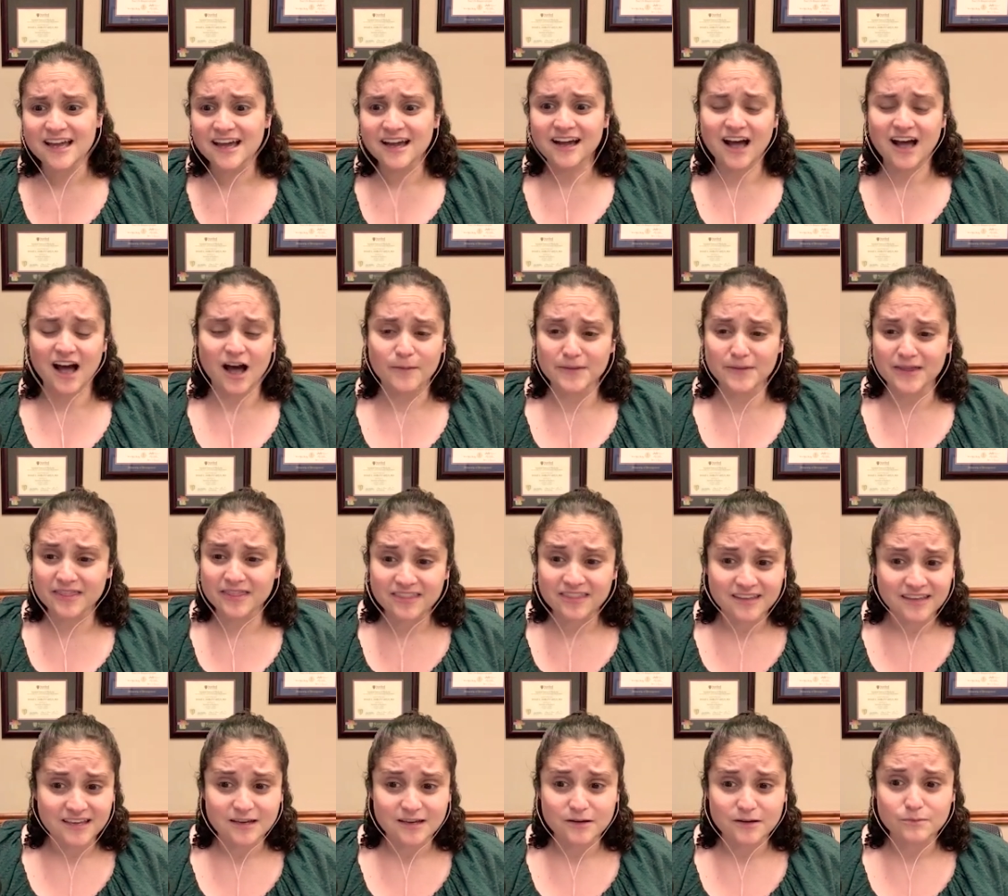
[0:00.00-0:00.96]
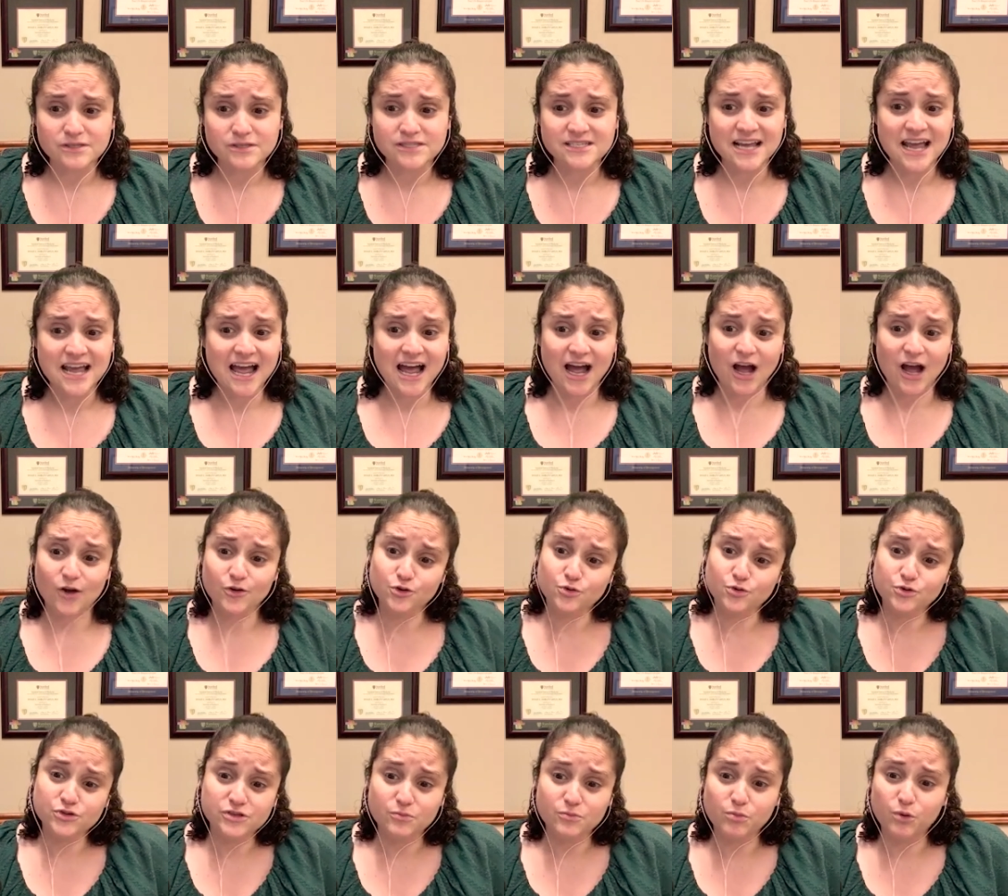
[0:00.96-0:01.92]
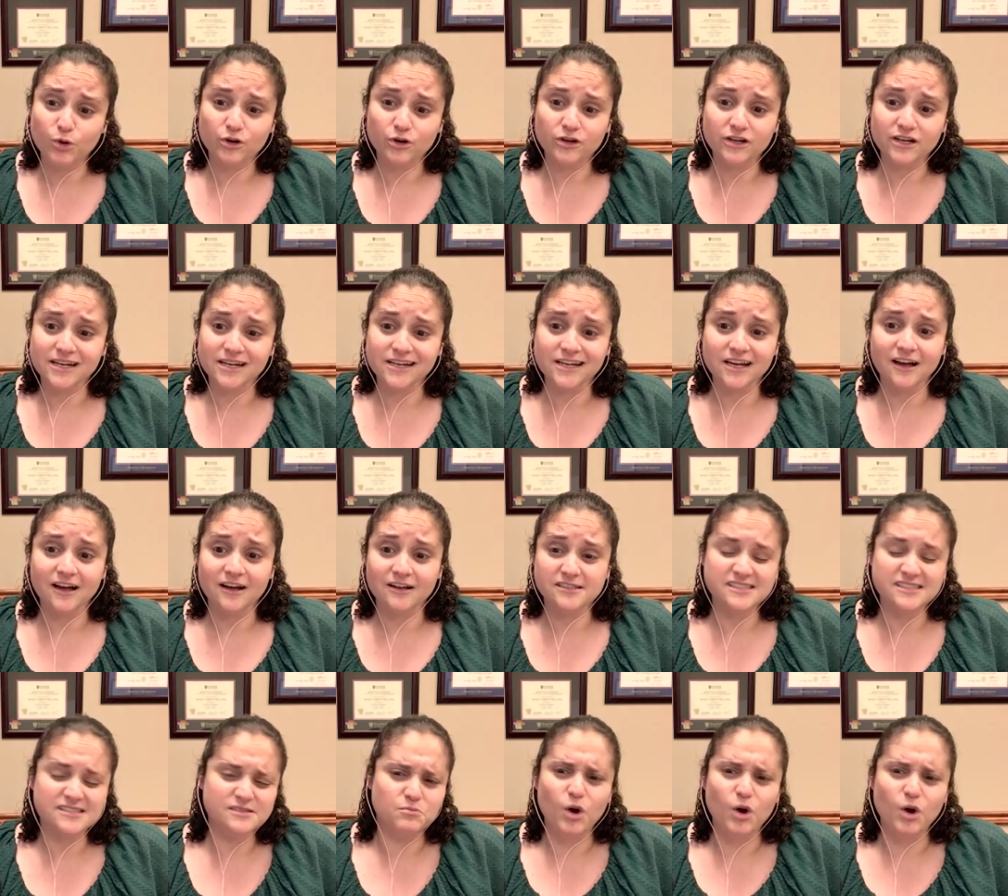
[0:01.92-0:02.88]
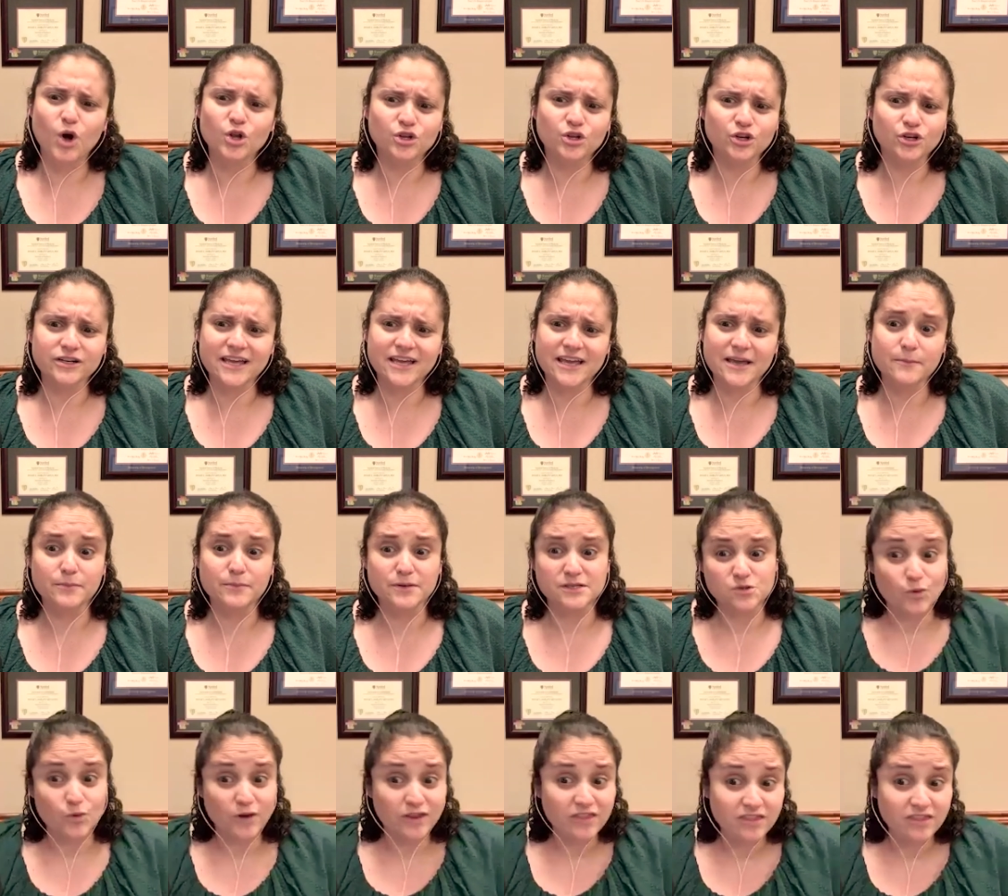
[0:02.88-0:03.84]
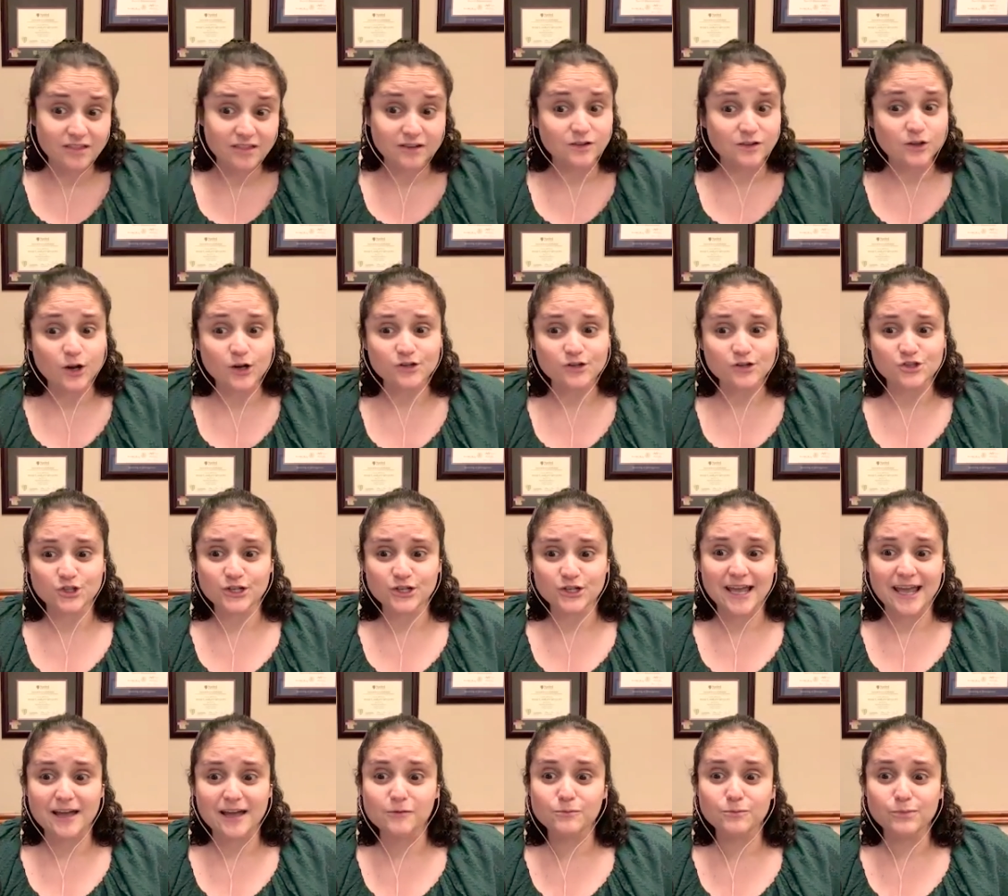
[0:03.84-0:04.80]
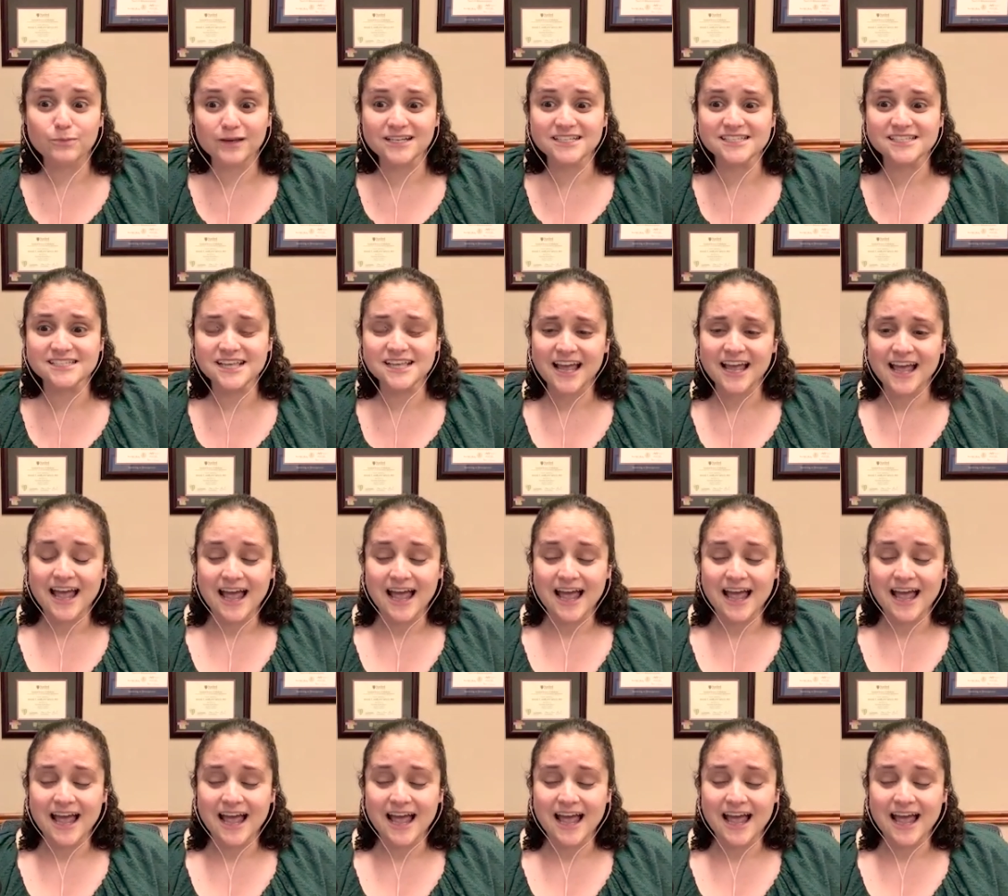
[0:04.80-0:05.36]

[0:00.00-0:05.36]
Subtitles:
common themes, how you support a smaller campus with the larger campus,